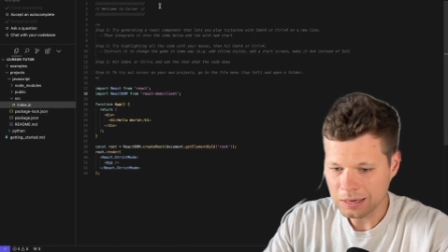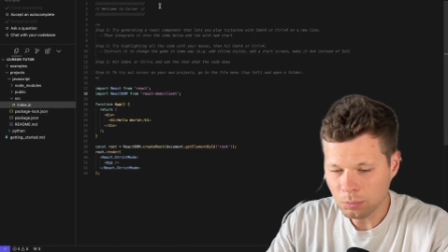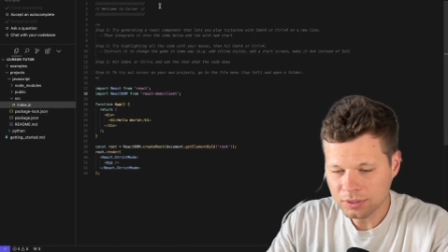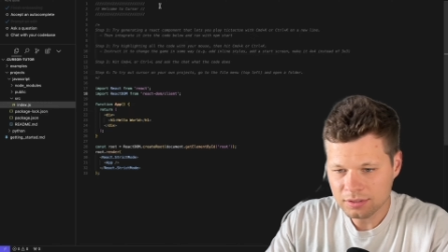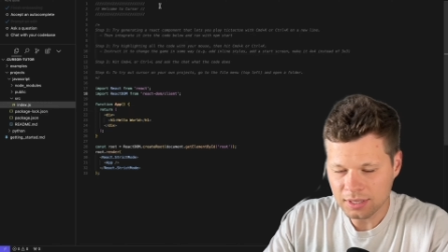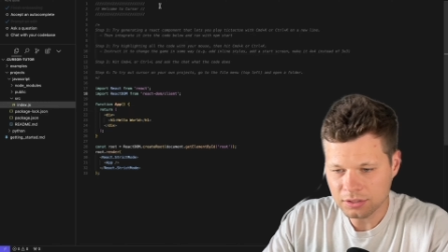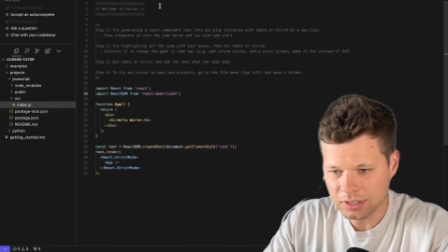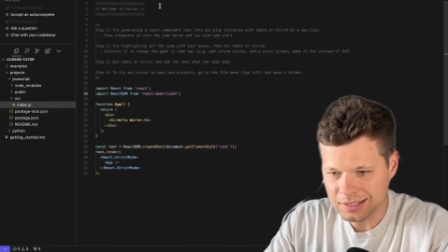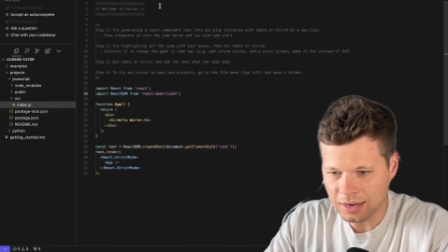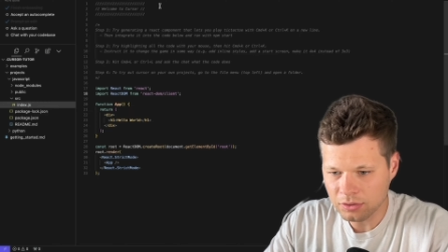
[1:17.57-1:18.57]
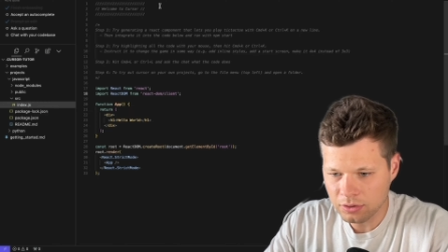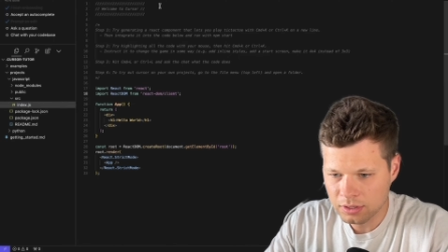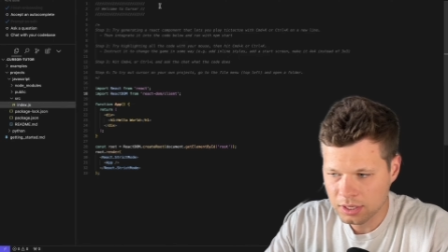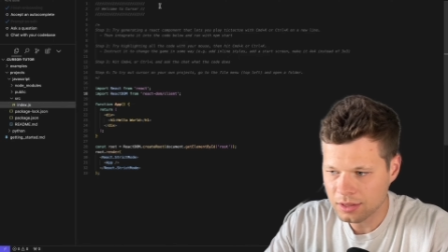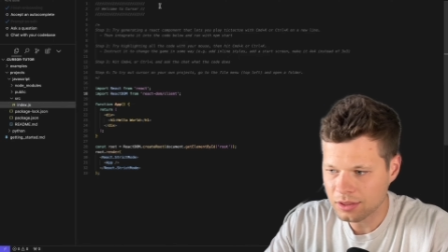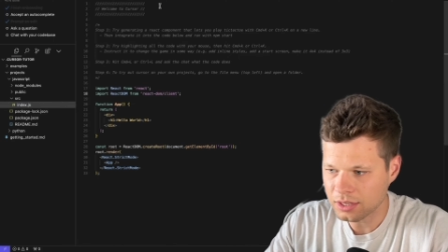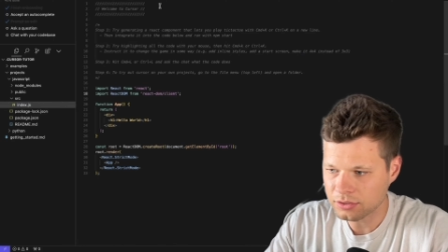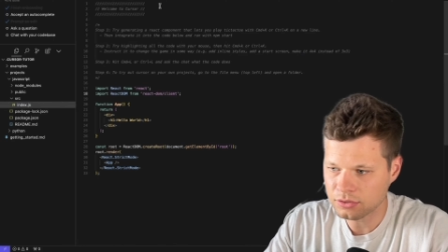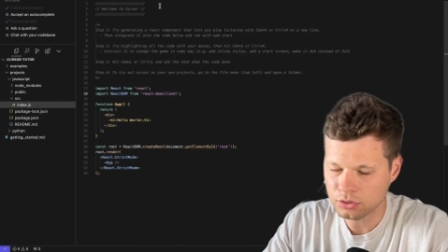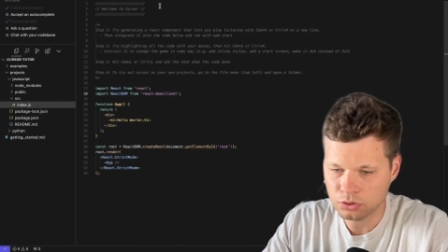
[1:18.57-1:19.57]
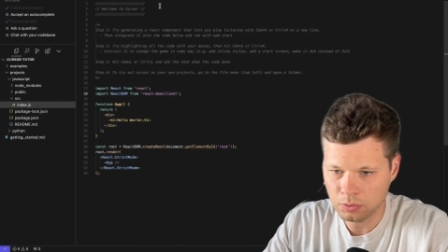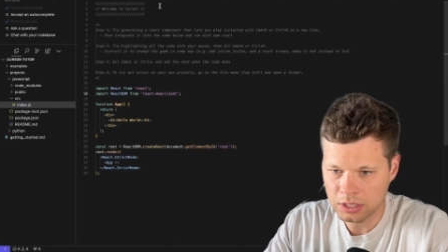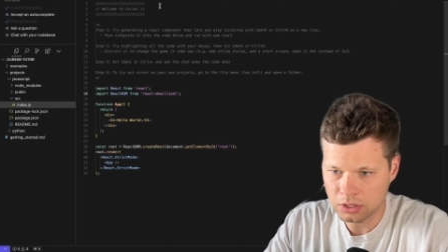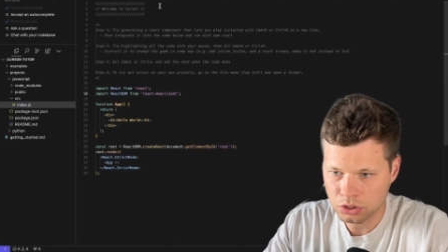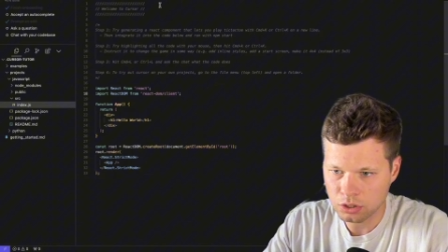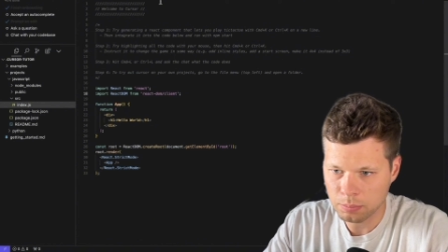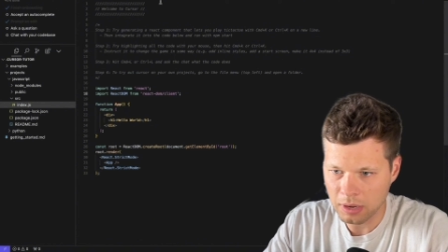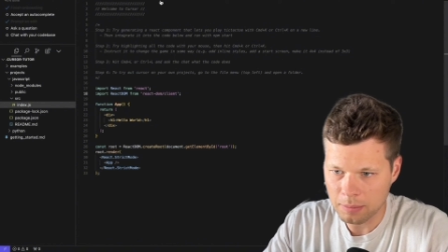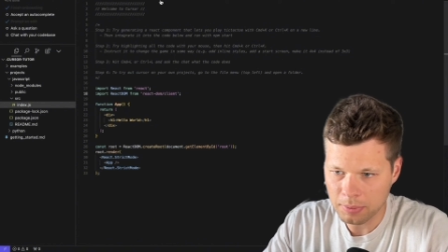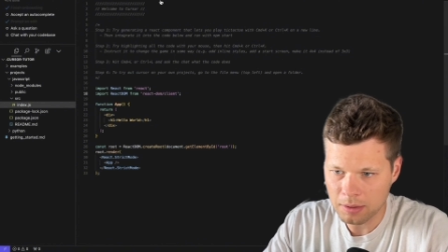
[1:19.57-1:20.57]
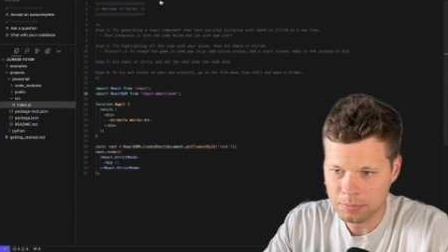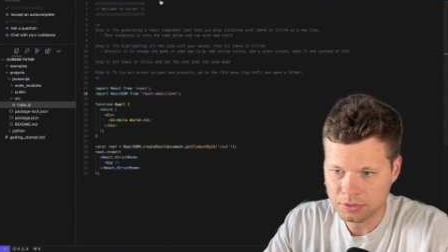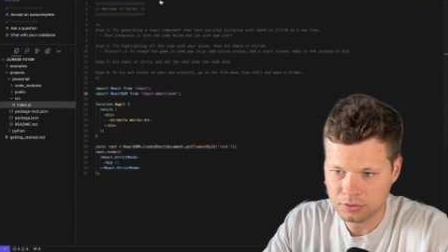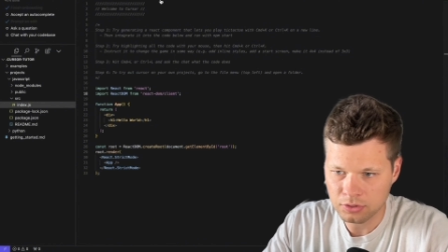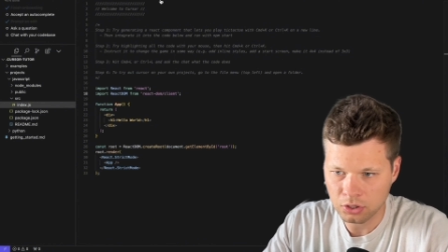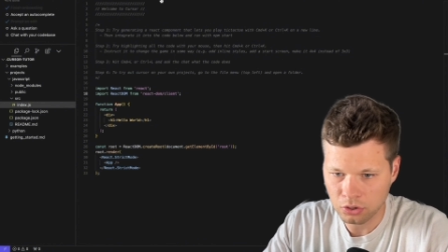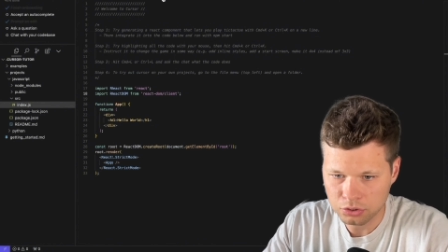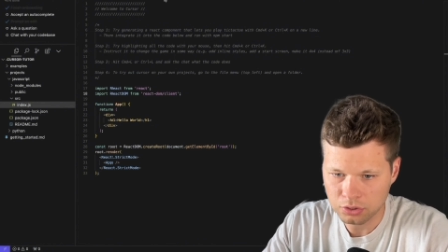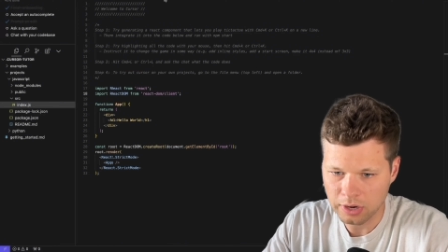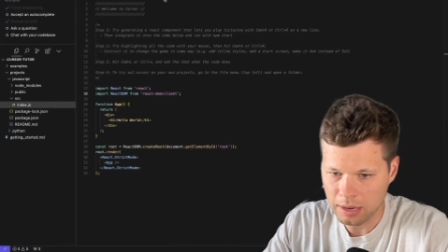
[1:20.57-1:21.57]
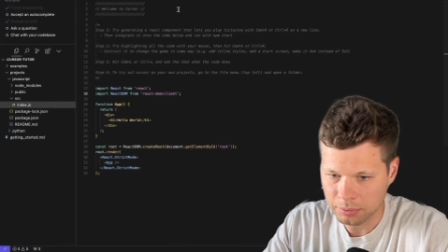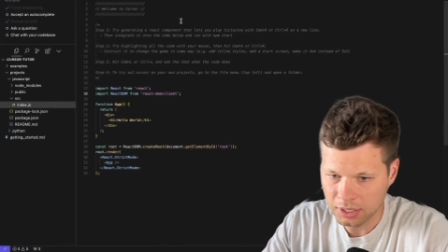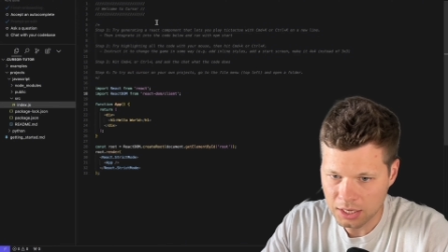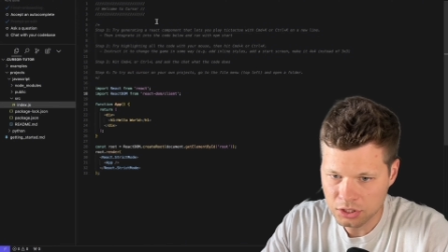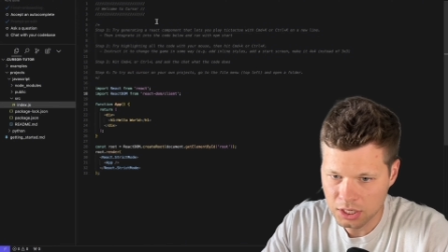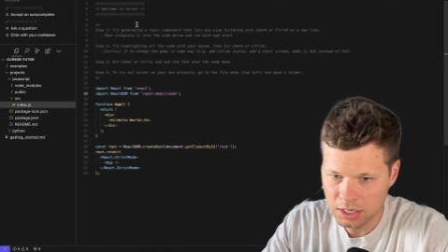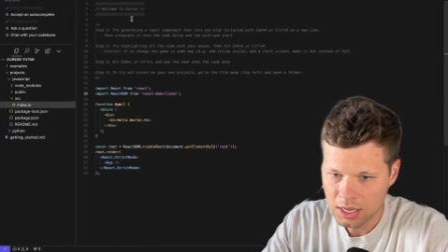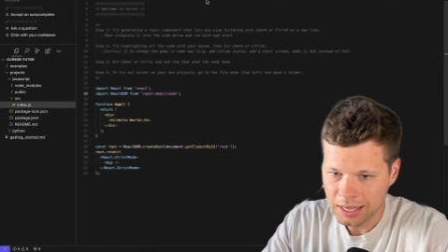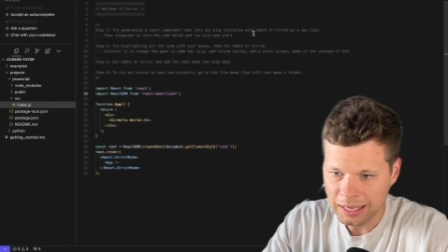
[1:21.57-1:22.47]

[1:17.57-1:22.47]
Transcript: And once it's actually downloaded, this is the screen that should pop up. This is the cursor application.